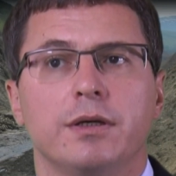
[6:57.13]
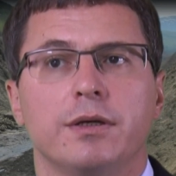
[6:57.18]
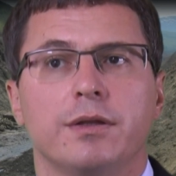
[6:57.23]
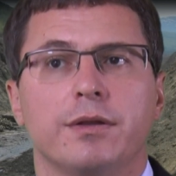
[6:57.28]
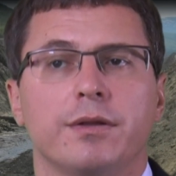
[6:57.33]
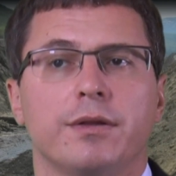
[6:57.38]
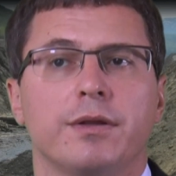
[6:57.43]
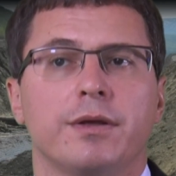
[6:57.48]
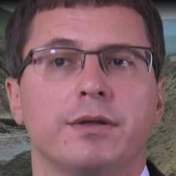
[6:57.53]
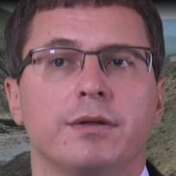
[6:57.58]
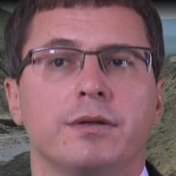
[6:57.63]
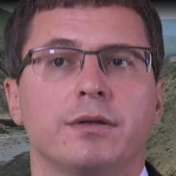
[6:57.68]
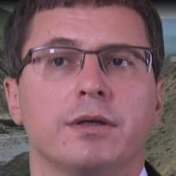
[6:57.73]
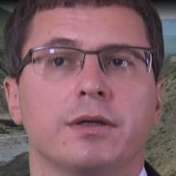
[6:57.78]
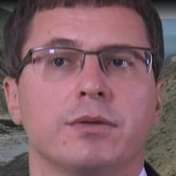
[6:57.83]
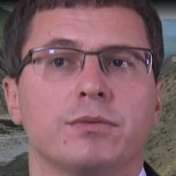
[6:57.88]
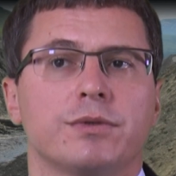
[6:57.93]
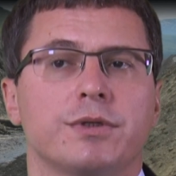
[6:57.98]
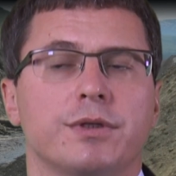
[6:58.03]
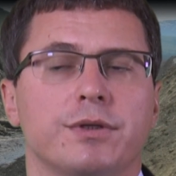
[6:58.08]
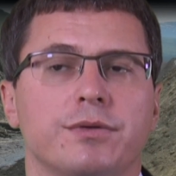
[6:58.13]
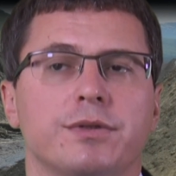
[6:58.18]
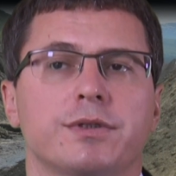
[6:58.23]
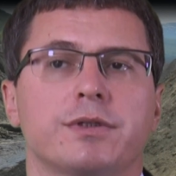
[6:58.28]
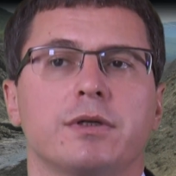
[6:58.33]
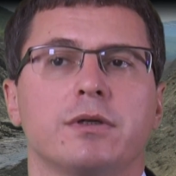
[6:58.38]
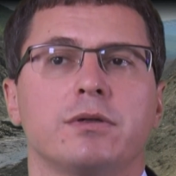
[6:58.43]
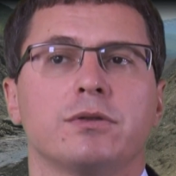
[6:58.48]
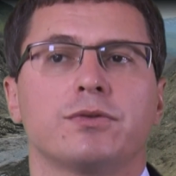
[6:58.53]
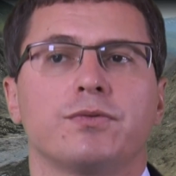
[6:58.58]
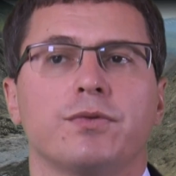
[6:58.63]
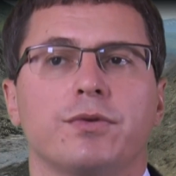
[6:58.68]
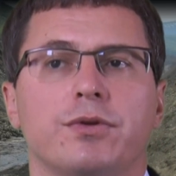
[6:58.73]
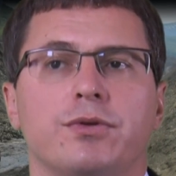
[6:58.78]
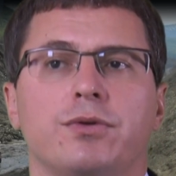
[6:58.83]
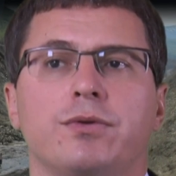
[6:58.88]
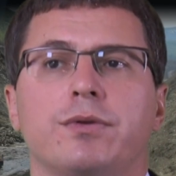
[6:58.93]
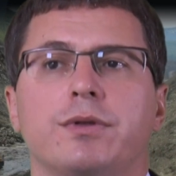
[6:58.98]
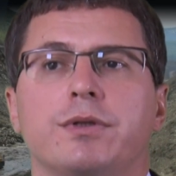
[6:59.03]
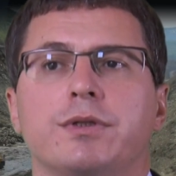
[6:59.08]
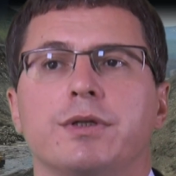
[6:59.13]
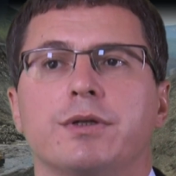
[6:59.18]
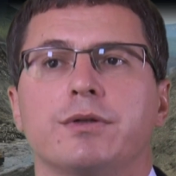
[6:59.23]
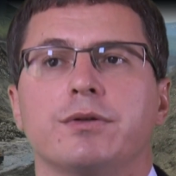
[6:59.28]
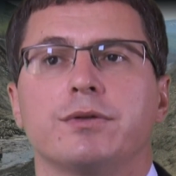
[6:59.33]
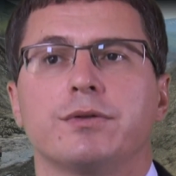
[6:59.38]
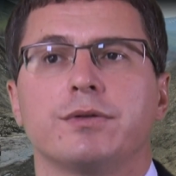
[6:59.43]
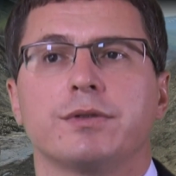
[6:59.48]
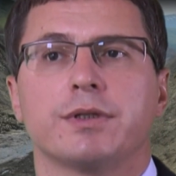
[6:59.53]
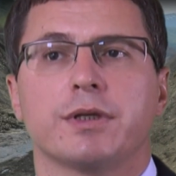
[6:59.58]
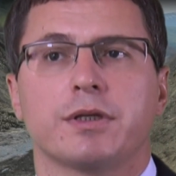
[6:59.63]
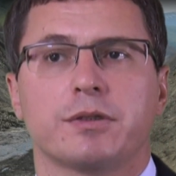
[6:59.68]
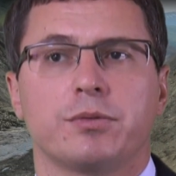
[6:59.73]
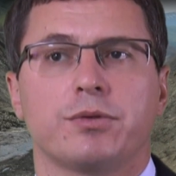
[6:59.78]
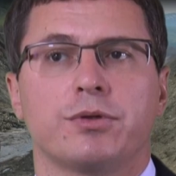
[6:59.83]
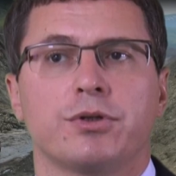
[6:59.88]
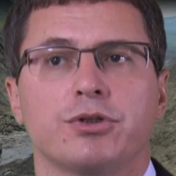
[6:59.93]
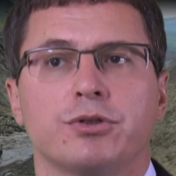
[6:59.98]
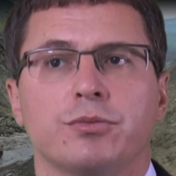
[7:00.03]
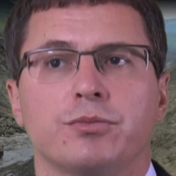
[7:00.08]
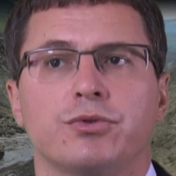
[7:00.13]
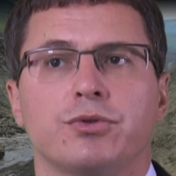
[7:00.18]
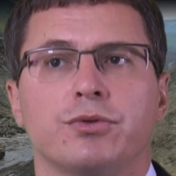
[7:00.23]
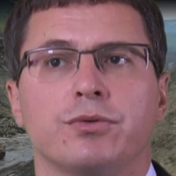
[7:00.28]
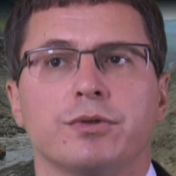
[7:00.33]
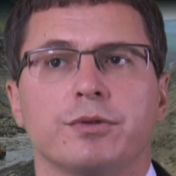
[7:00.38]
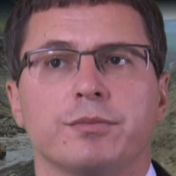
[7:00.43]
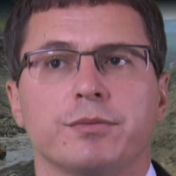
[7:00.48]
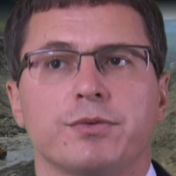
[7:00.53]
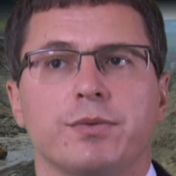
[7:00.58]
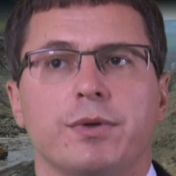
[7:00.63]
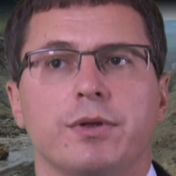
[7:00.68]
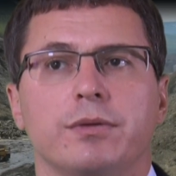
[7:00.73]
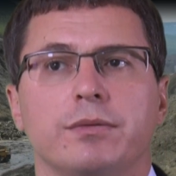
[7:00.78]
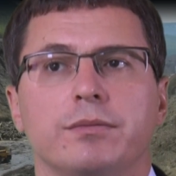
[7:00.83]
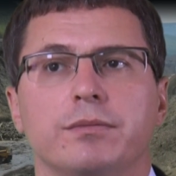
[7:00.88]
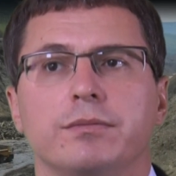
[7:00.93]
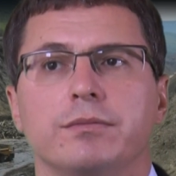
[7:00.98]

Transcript: and then I would say results for the Northern Territories exploration program as well.